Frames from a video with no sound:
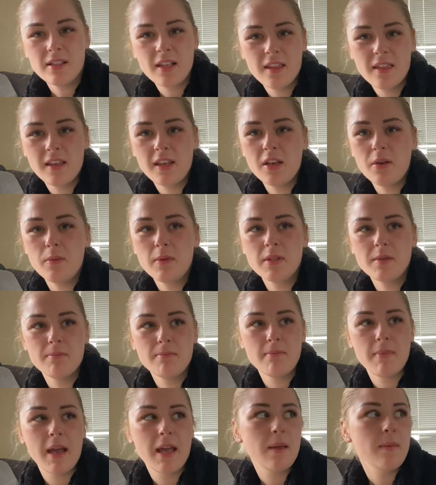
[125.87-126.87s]
I think it was
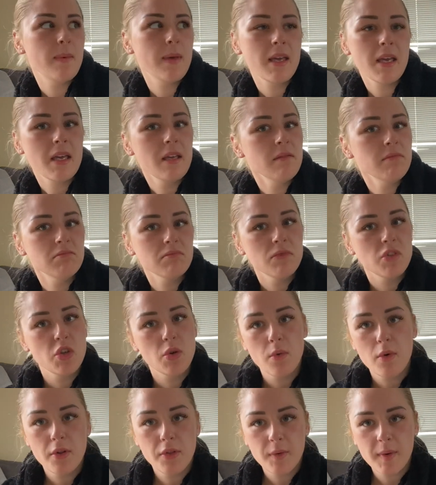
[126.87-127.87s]
maybe
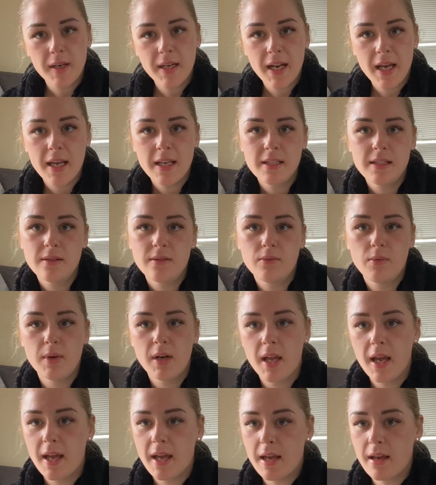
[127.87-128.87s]
2 or 3 days when
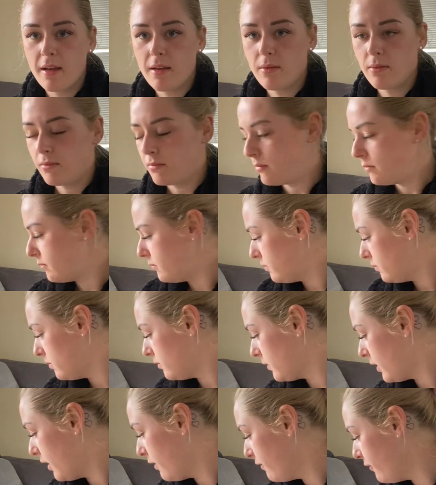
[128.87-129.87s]
I
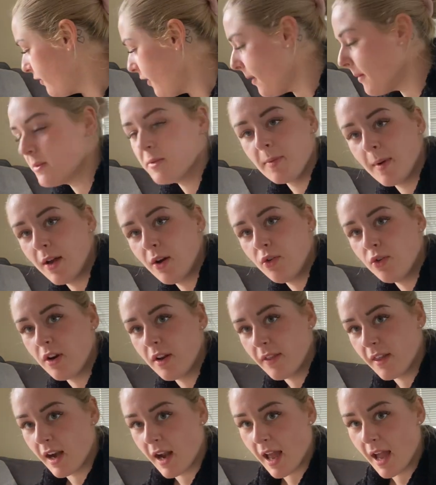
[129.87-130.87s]
confirmed my order
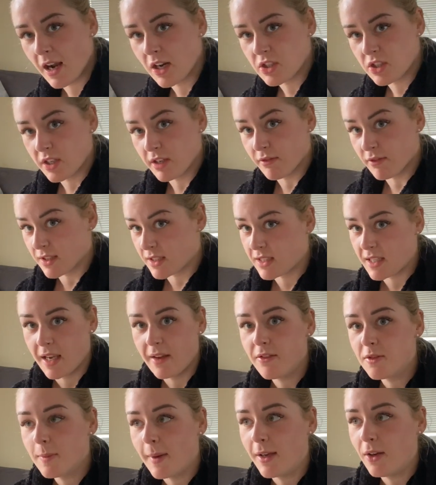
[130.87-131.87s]
that I actually
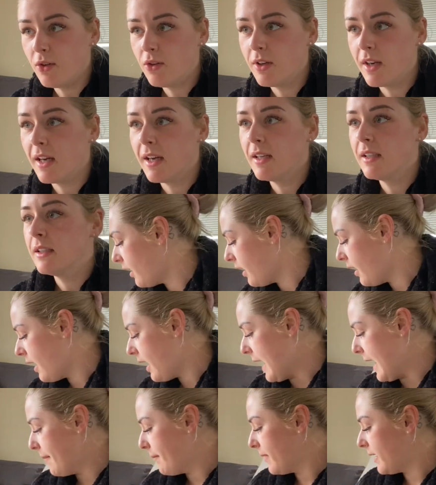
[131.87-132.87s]
received my order.
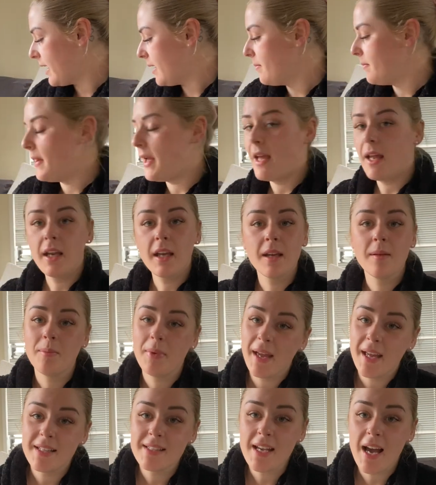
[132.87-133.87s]

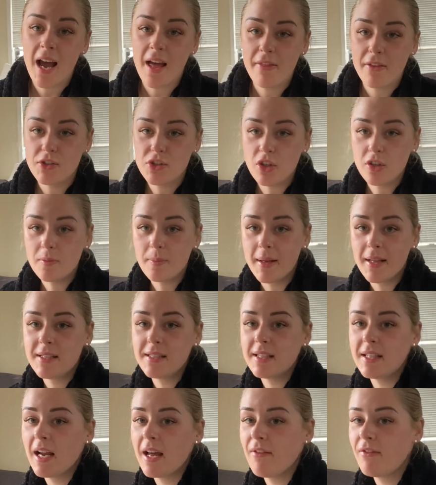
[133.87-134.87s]
Compared to other dog beds
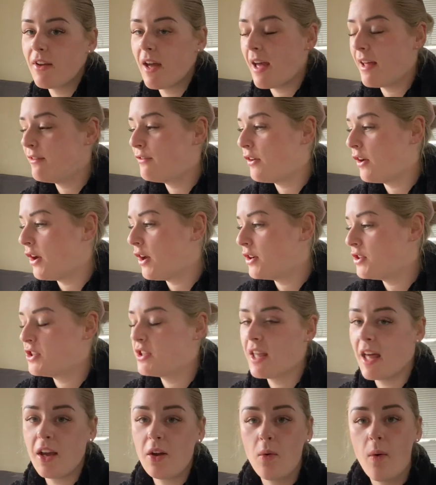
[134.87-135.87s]
that I've had for her, she's
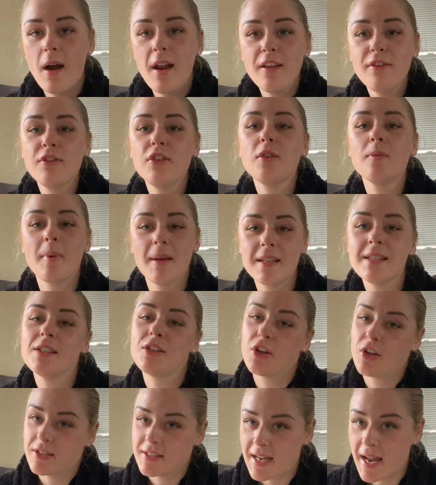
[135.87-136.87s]
had quite a few beds
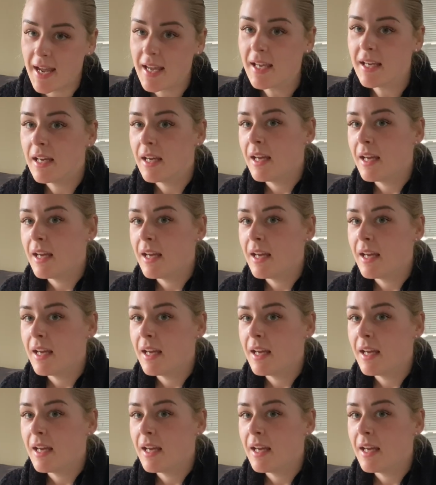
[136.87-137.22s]
in her day.